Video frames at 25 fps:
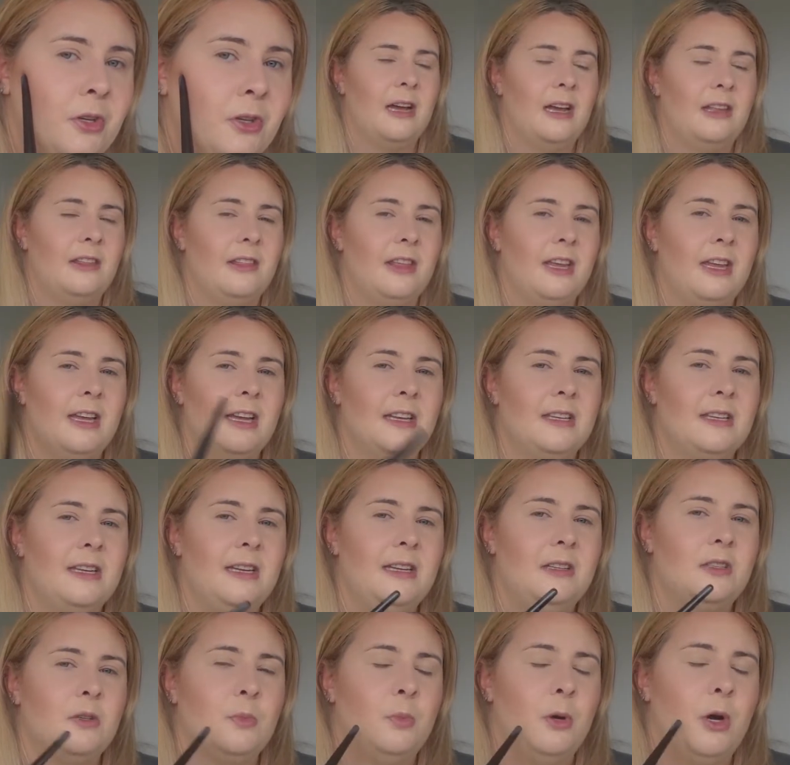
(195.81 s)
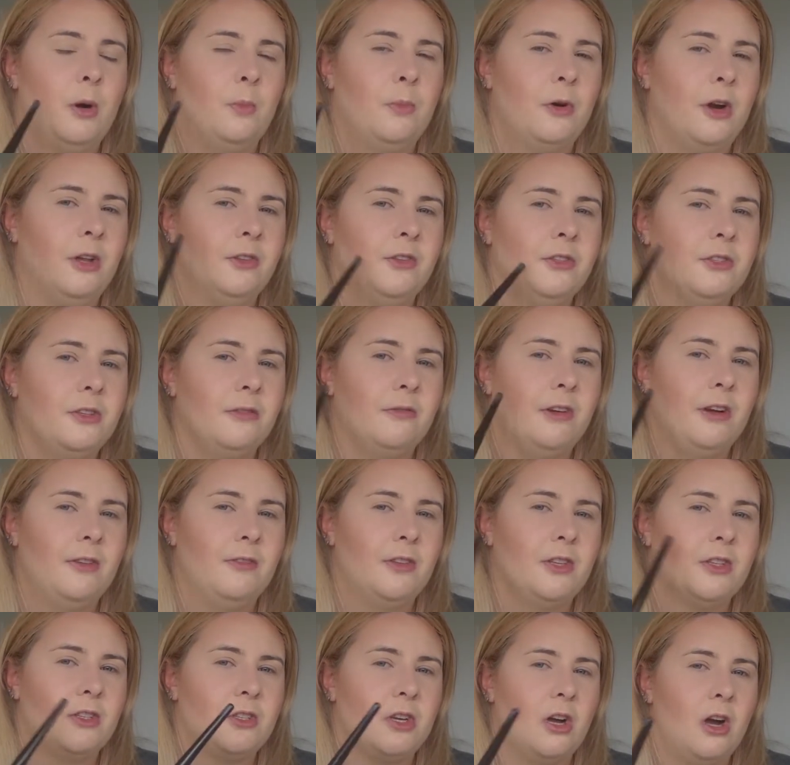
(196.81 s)
I think I'd need to put a bronzer
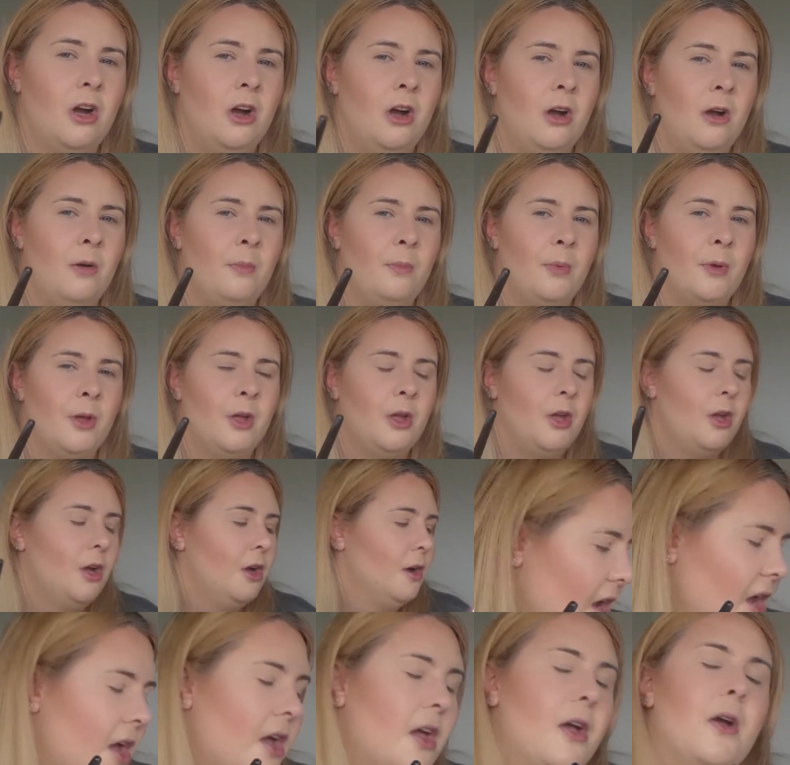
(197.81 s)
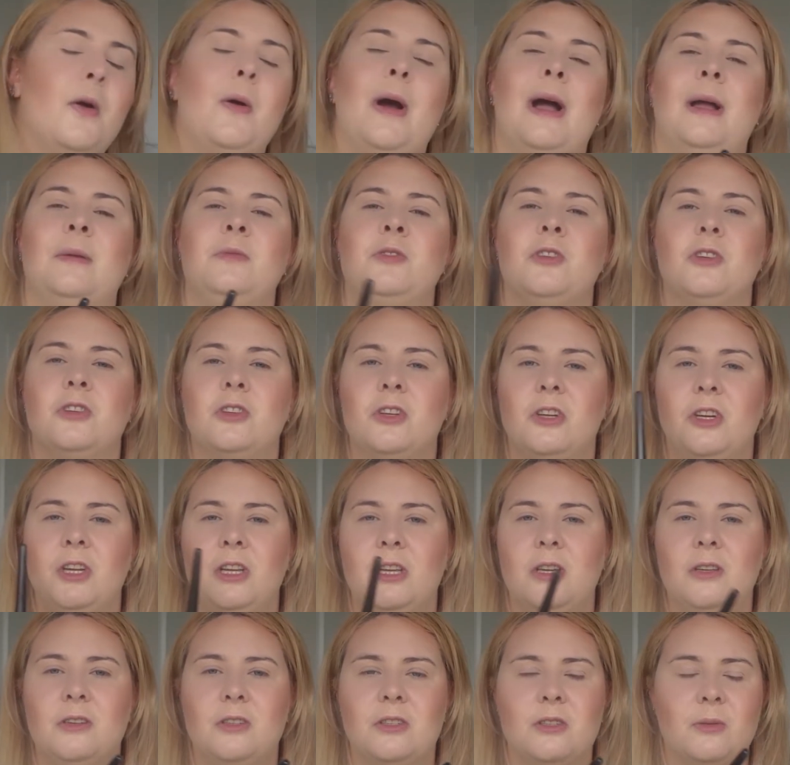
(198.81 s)
over the top. So I'm just gonna
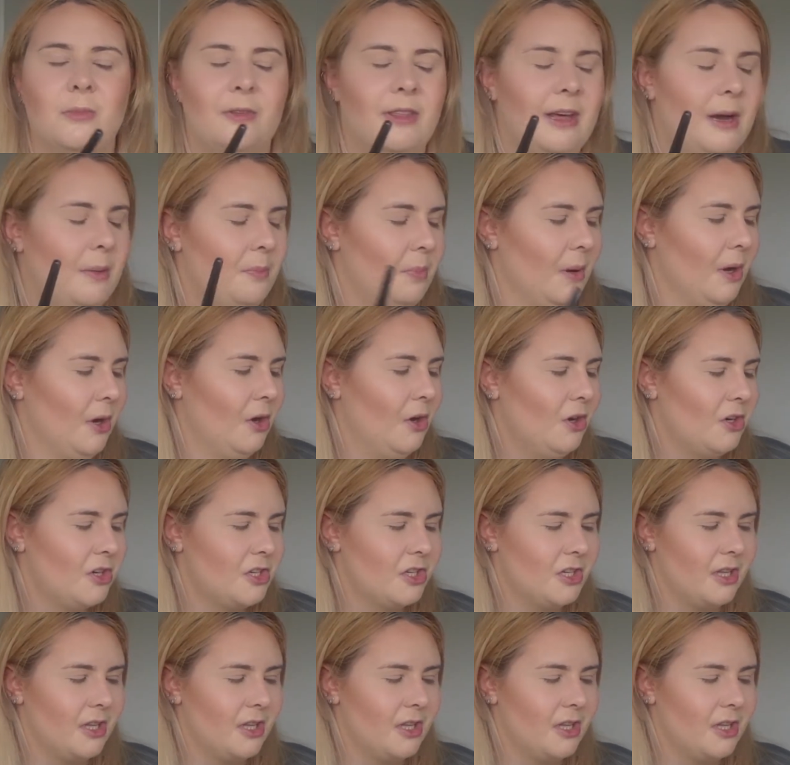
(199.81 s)
use some of that blush